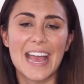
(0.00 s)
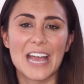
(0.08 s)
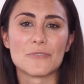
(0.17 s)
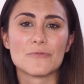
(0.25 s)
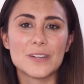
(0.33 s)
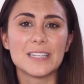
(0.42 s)

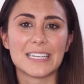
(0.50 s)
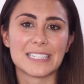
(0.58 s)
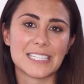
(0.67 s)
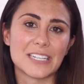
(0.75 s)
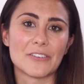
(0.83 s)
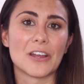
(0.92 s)
and really
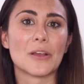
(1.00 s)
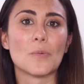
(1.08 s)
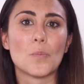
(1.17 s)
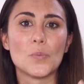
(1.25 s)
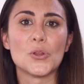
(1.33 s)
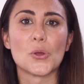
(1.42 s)

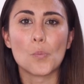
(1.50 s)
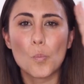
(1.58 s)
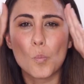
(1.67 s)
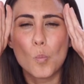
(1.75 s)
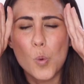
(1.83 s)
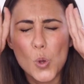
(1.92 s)
considering, you know,
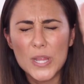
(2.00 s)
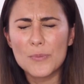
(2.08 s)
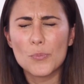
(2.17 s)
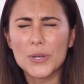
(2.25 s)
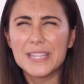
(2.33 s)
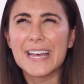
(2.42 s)

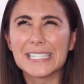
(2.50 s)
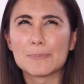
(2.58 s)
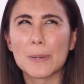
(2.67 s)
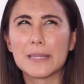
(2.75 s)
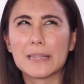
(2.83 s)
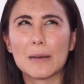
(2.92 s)
would they
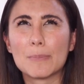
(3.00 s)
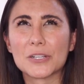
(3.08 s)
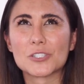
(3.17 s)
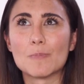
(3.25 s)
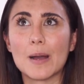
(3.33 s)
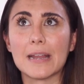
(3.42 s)
spend that
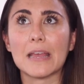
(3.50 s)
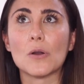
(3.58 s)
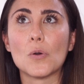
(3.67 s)
much money,